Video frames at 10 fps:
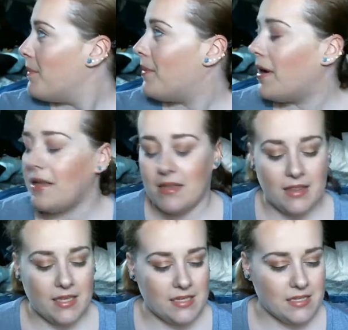But
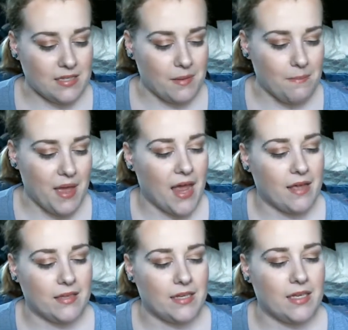this
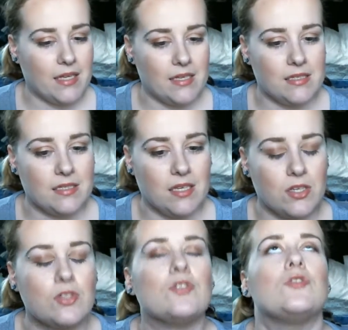palette is
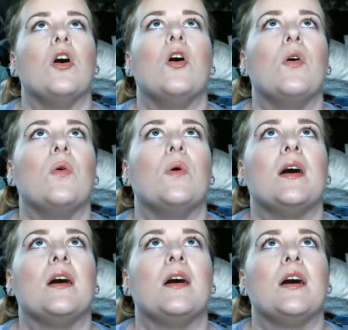so
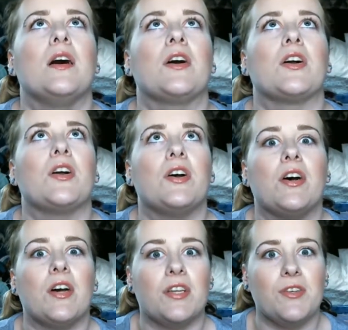
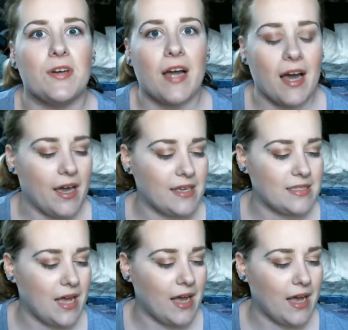good, you guys.